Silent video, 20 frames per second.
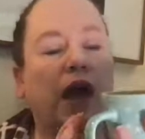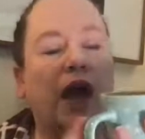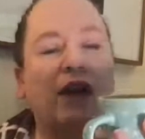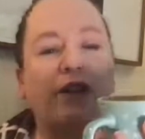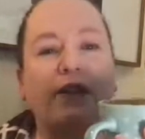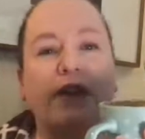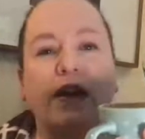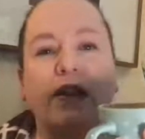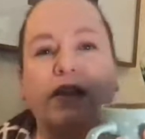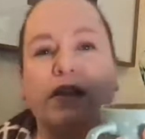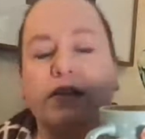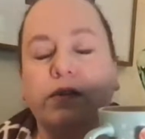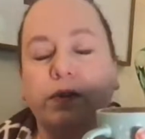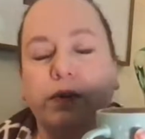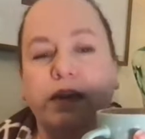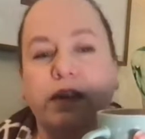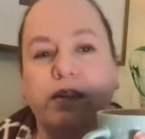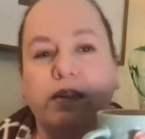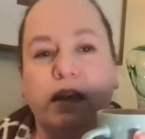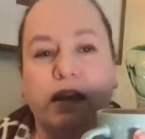I found this
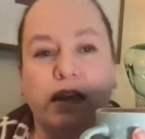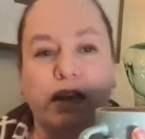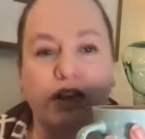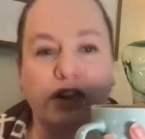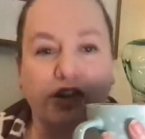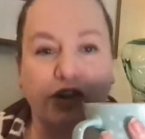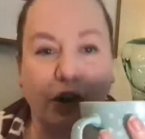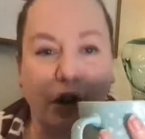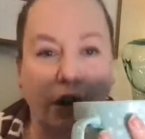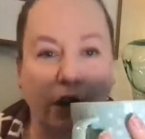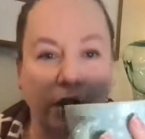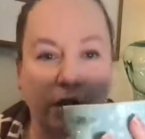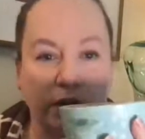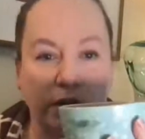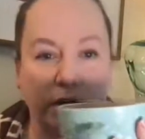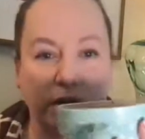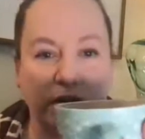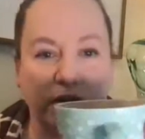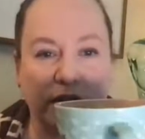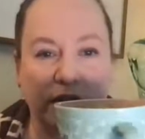one at Second and
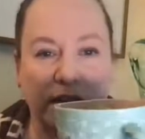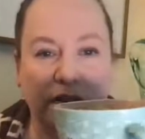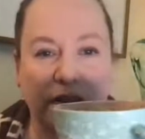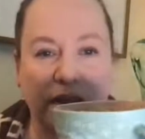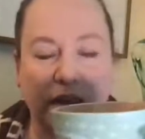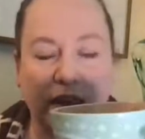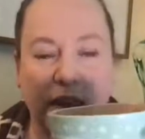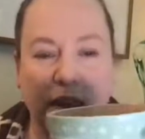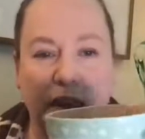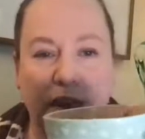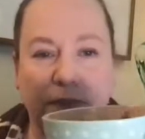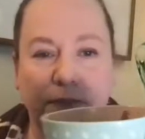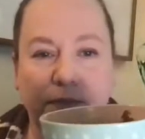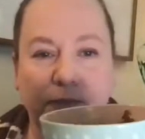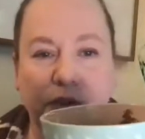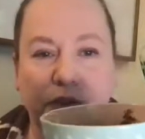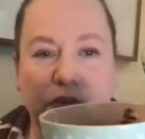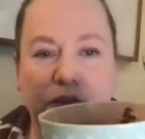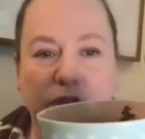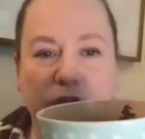Charles, which is like a
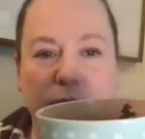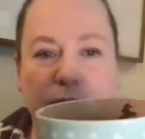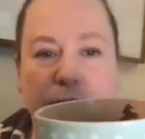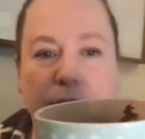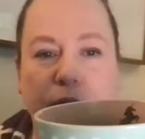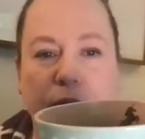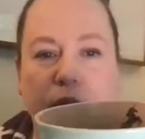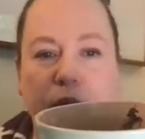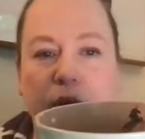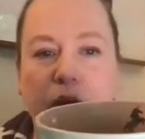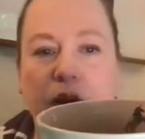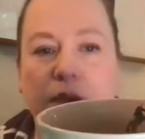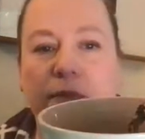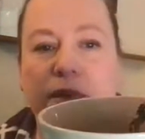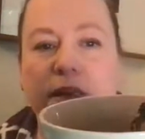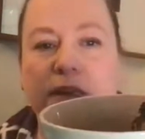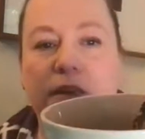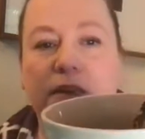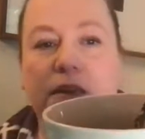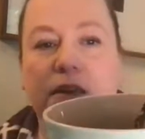used book
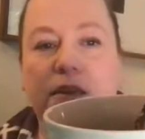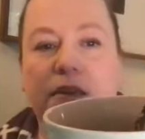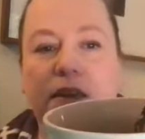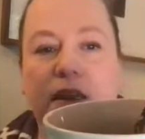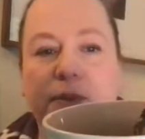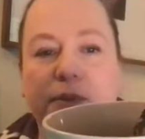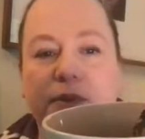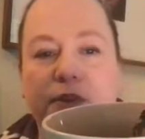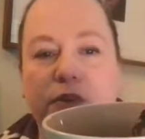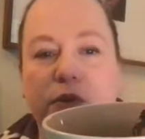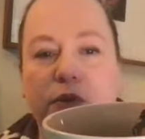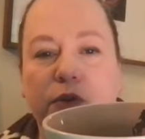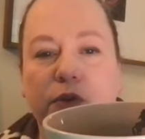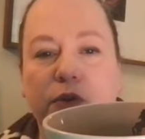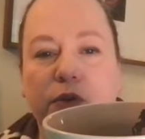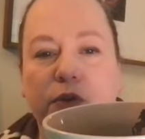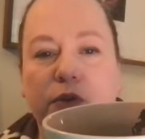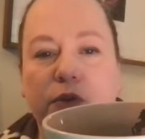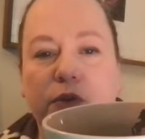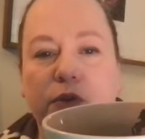comic type of
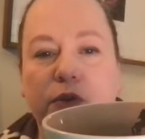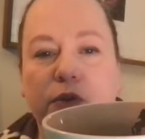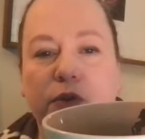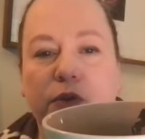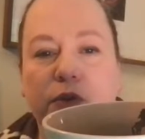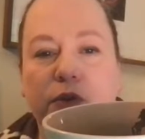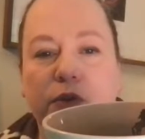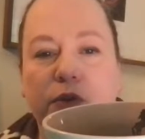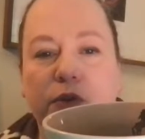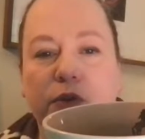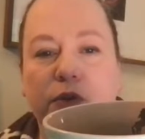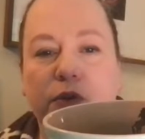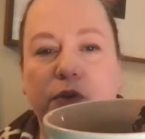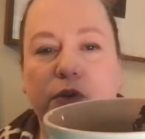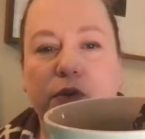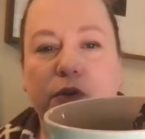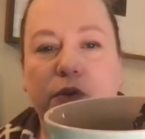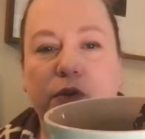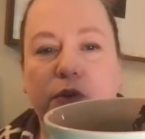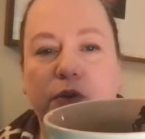store.
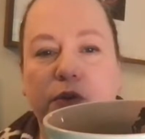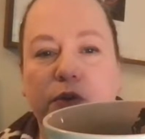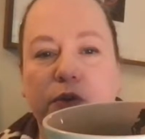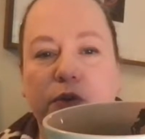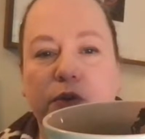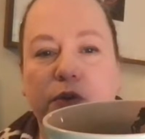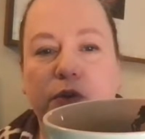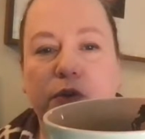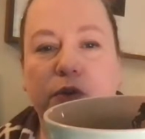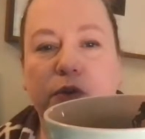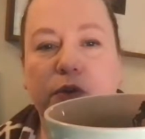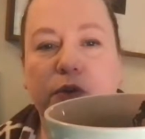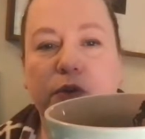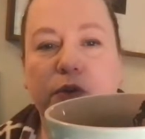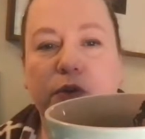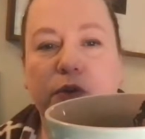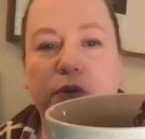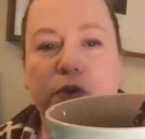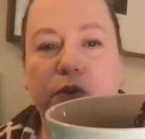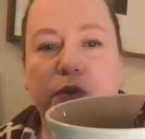And there's a
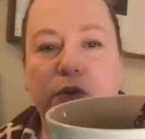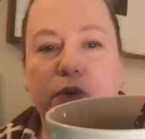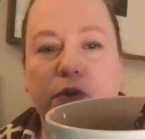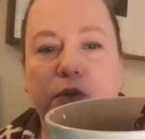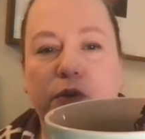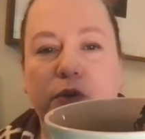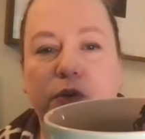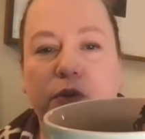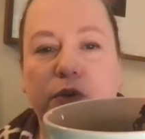unicorn.